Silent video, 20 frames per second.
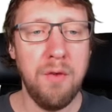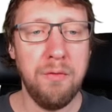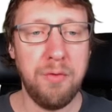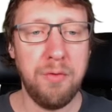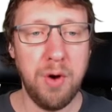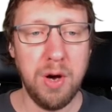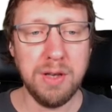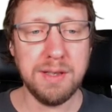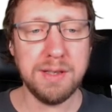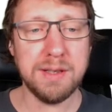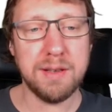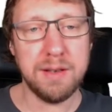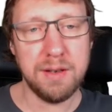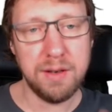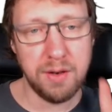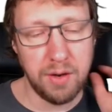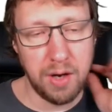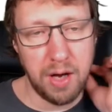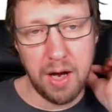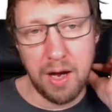First,
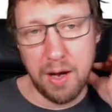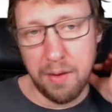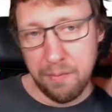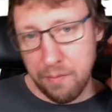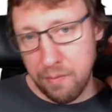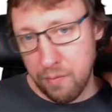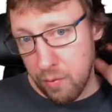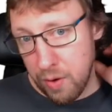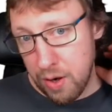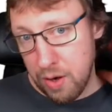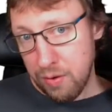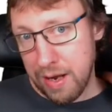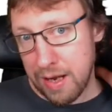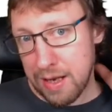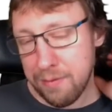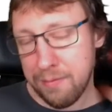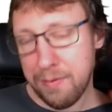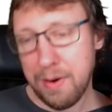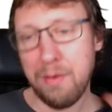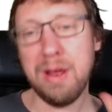we look at
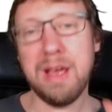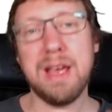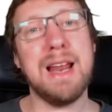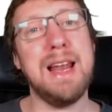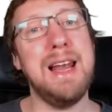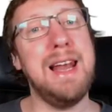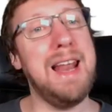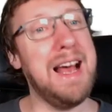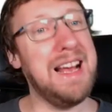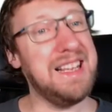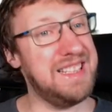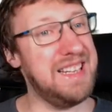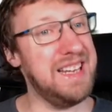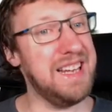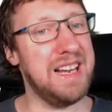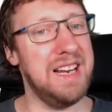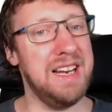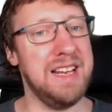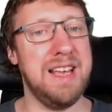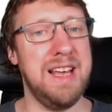the very
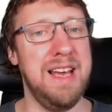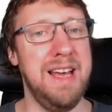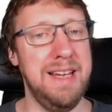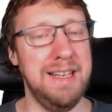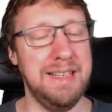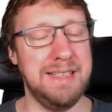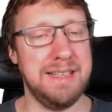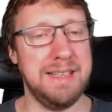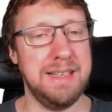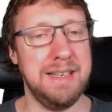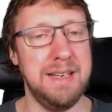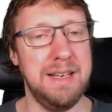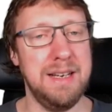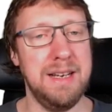classical case,